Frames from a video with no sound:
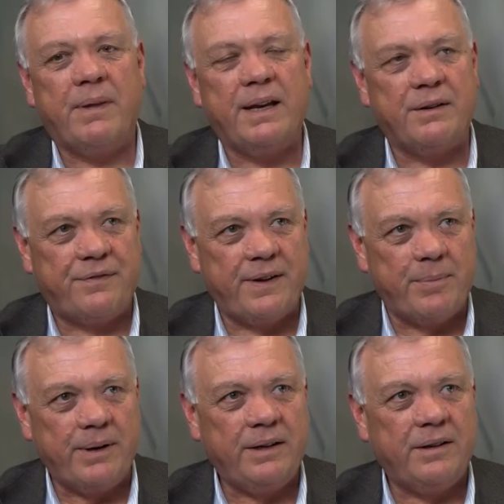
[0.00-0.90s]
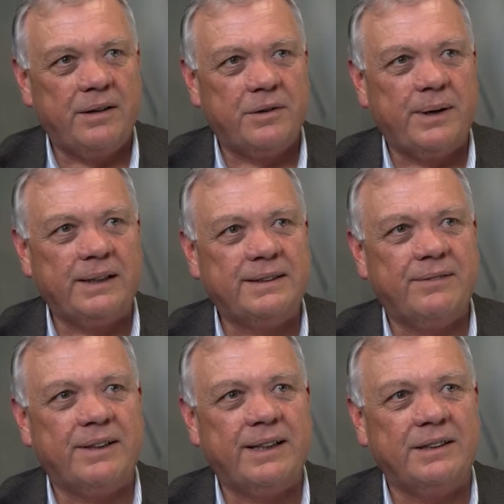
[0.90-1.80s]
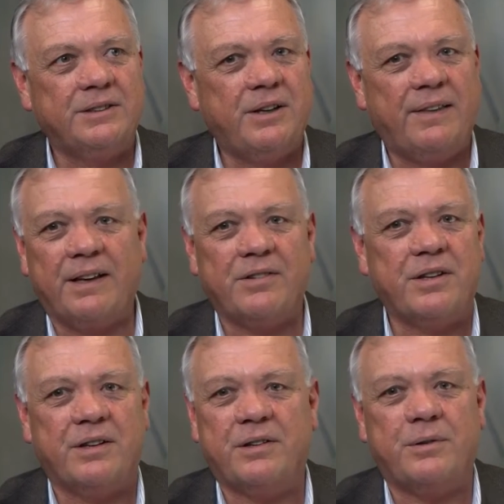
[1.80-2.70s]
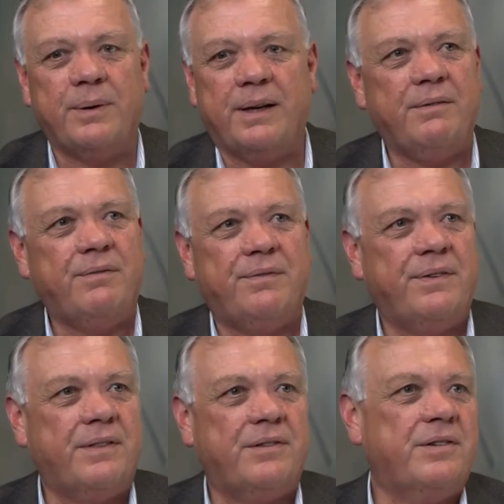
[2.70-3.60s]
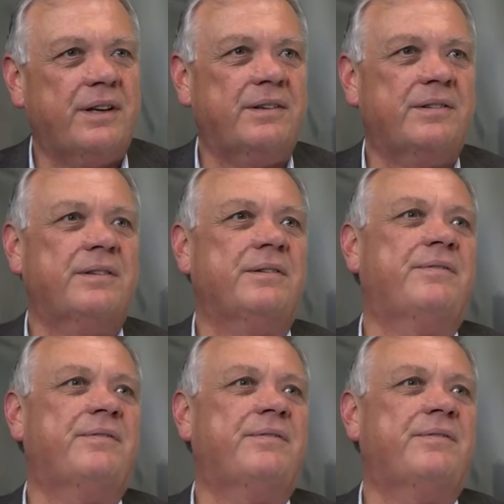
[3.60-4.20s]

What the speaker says: End of February 2017, so I think it's the 25th, 6th of